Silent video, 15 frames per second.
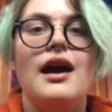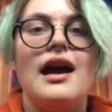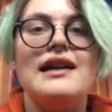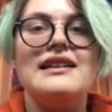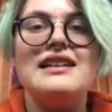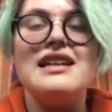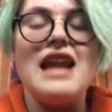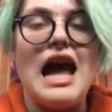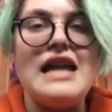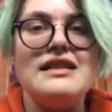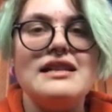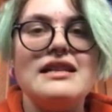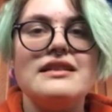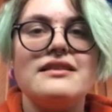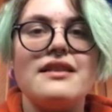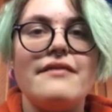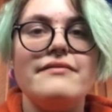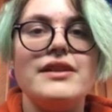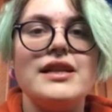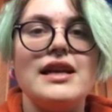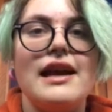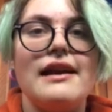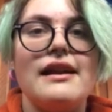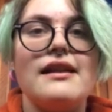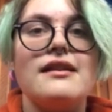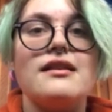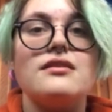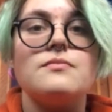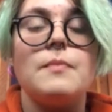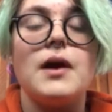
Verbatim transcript: And in 1978, it is